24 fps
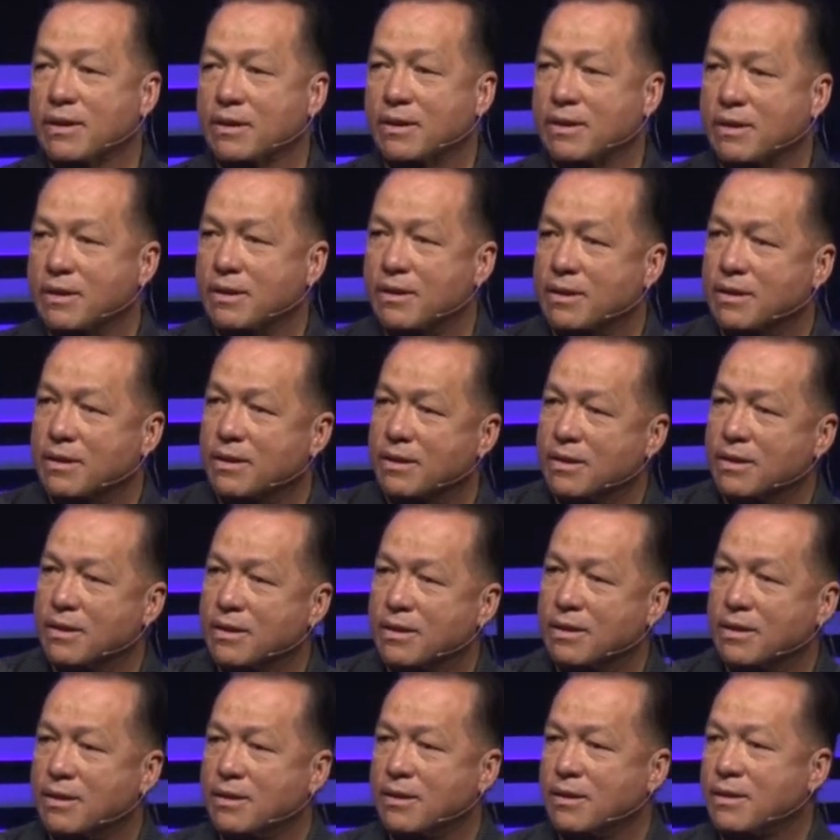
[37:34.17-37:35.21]

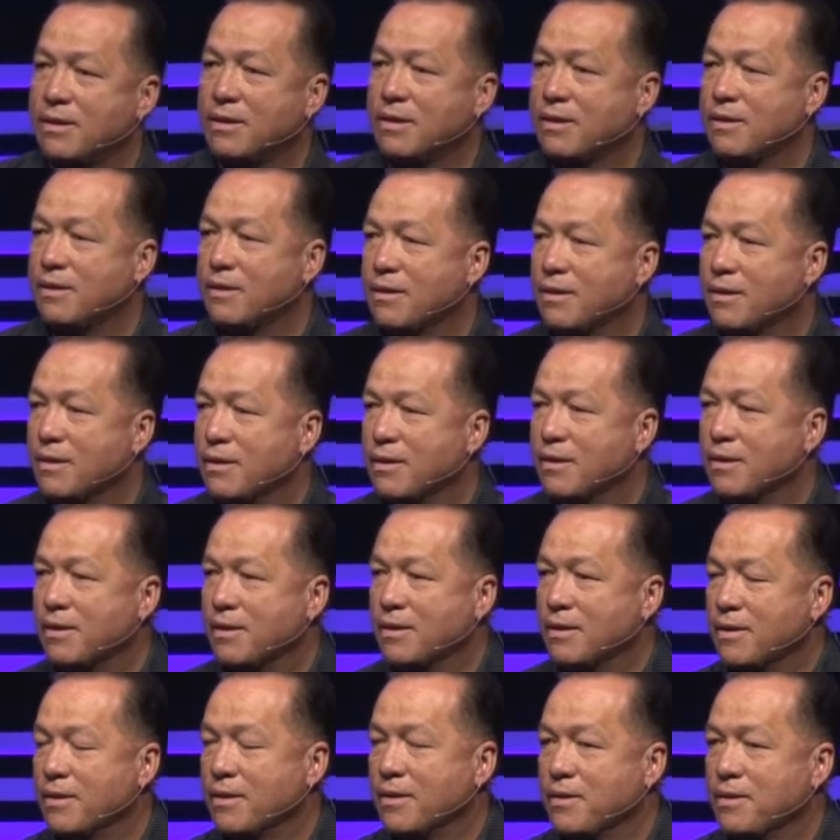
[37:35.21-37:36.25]

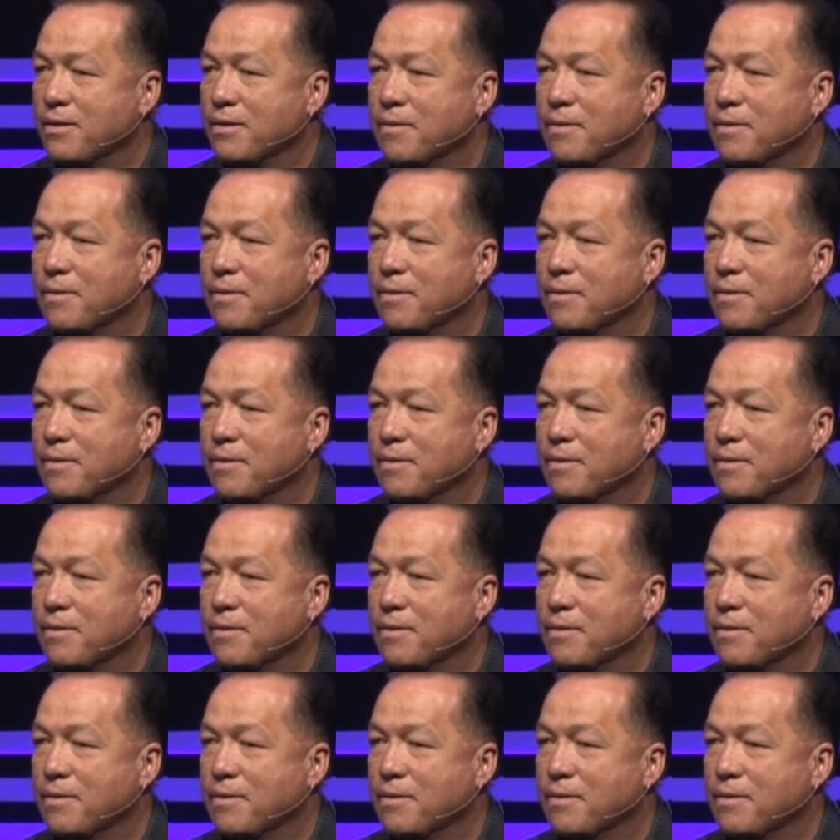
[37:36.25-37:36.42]
Nothing is said.